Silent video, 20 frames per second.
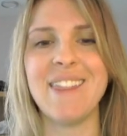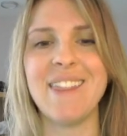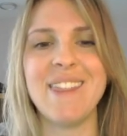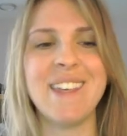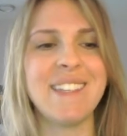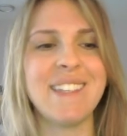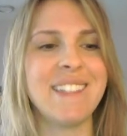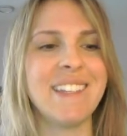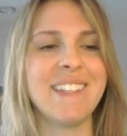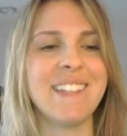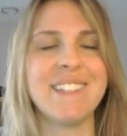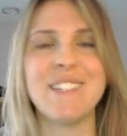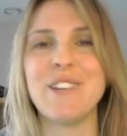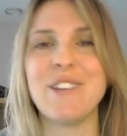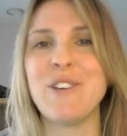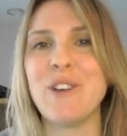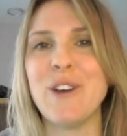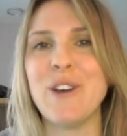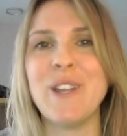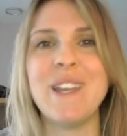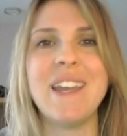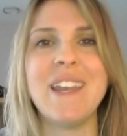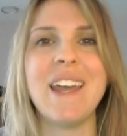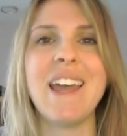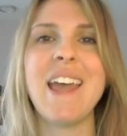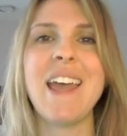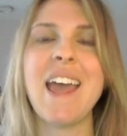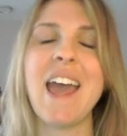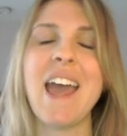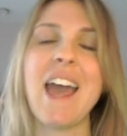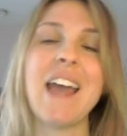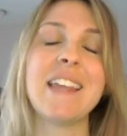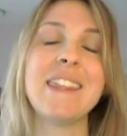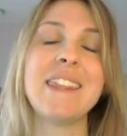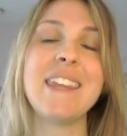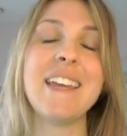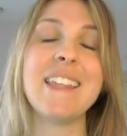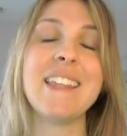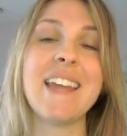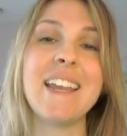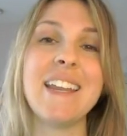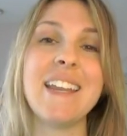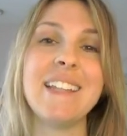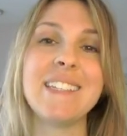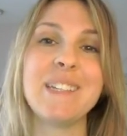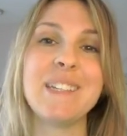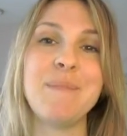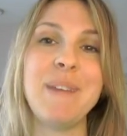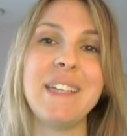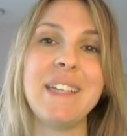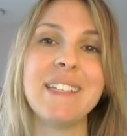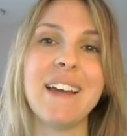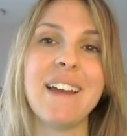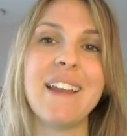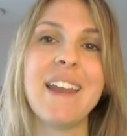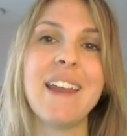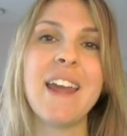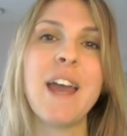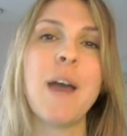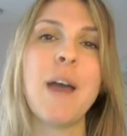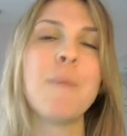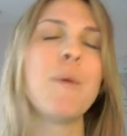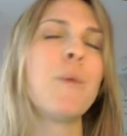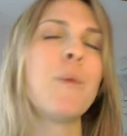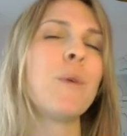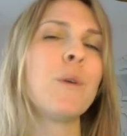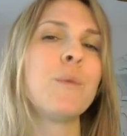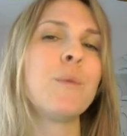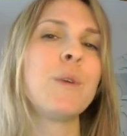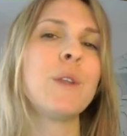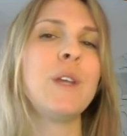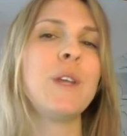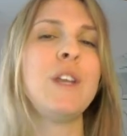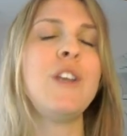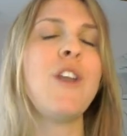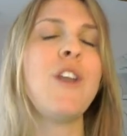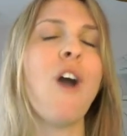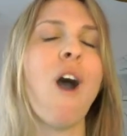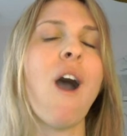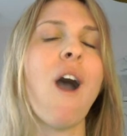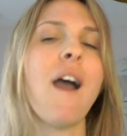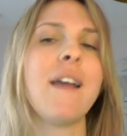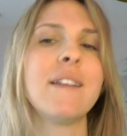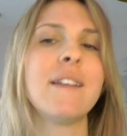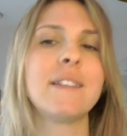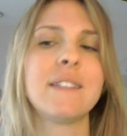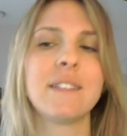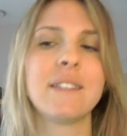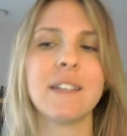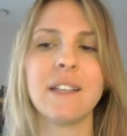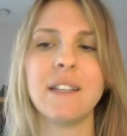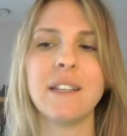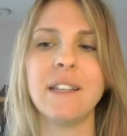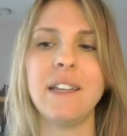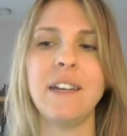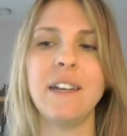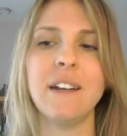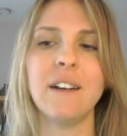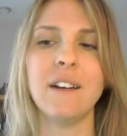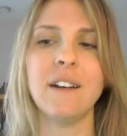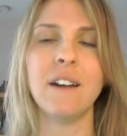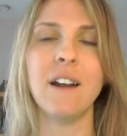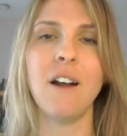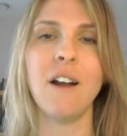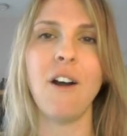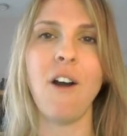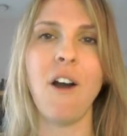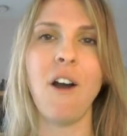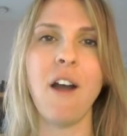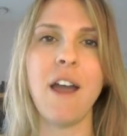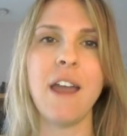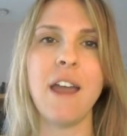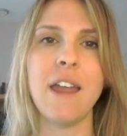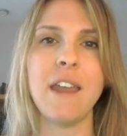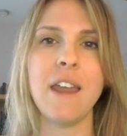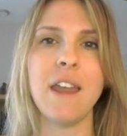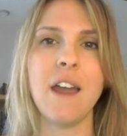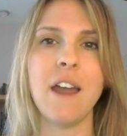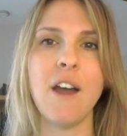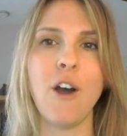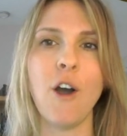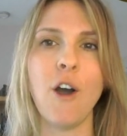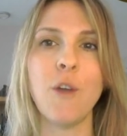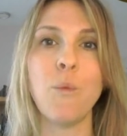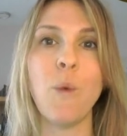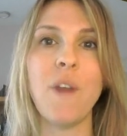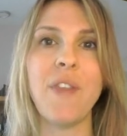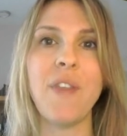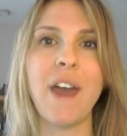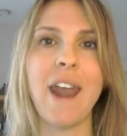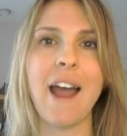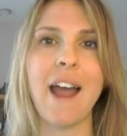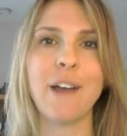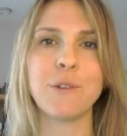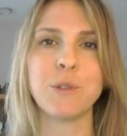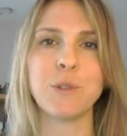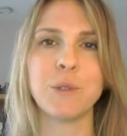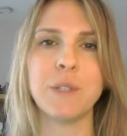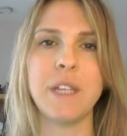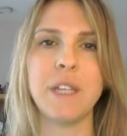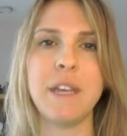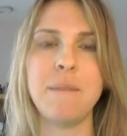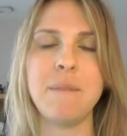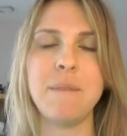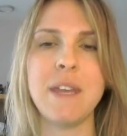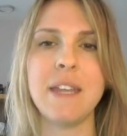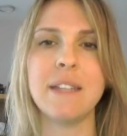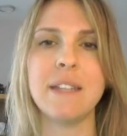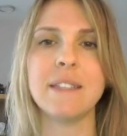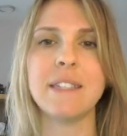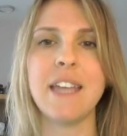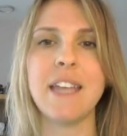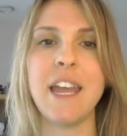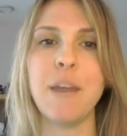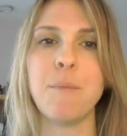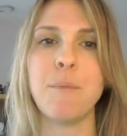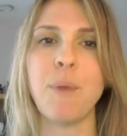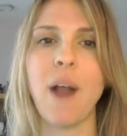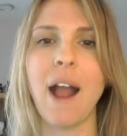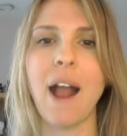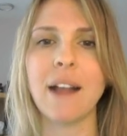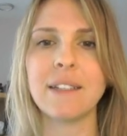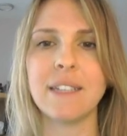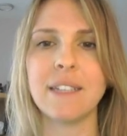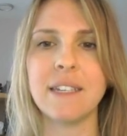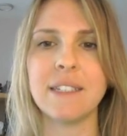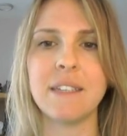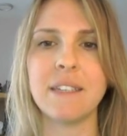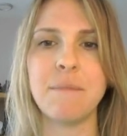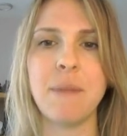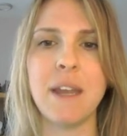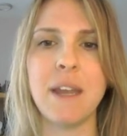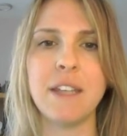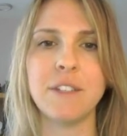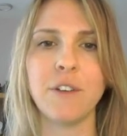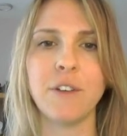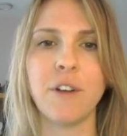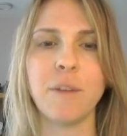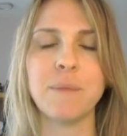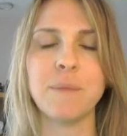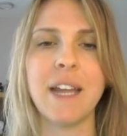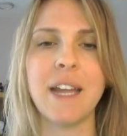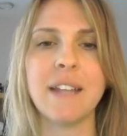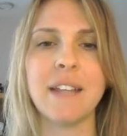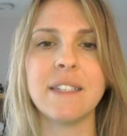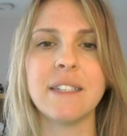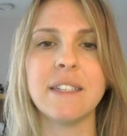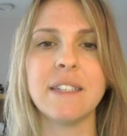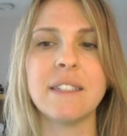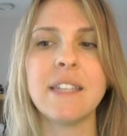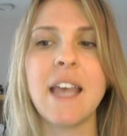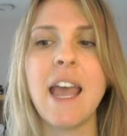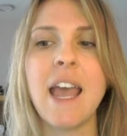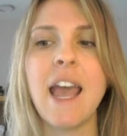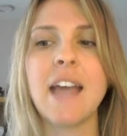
this is a good thing that needs to be done, but we're really not clear on what that actually means in practice in many circumstances.